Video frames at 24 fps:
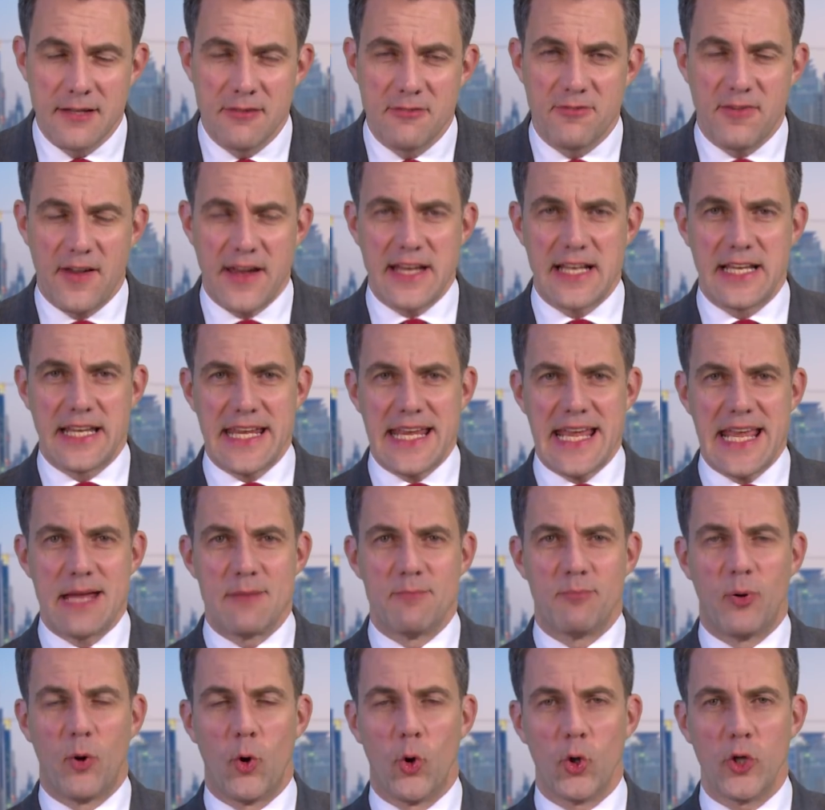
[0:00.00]
Finally,
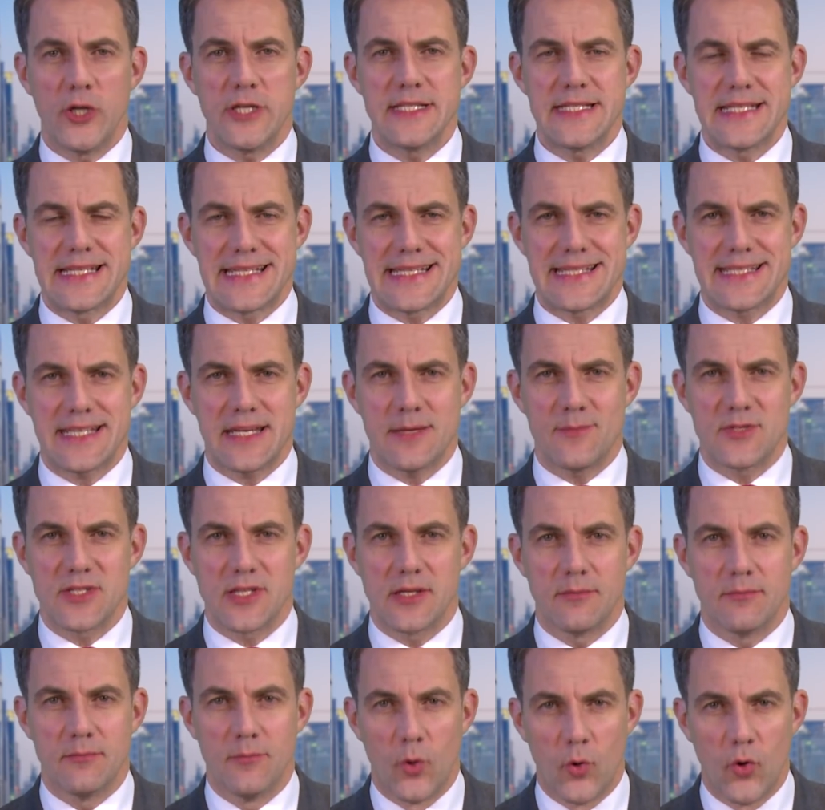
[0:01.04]
in Poland, it seems
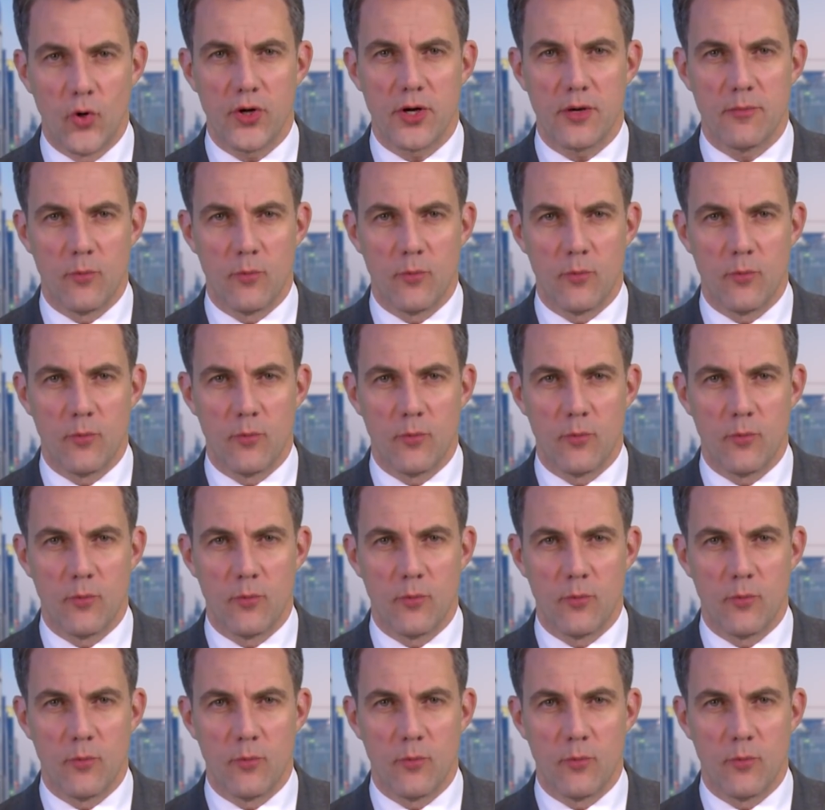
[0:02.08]
that more